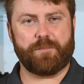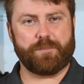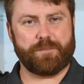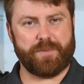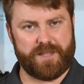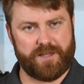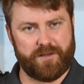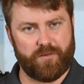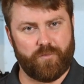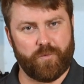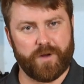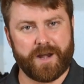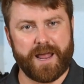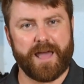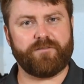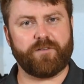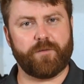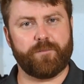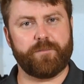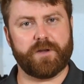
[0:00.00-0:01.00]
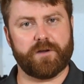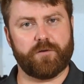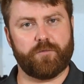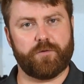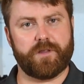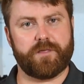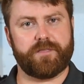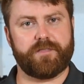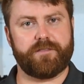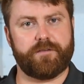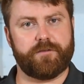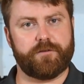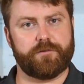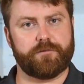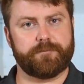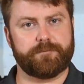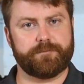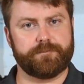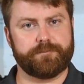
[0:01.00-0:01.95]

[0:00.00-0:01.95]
but you want to have a beer with too.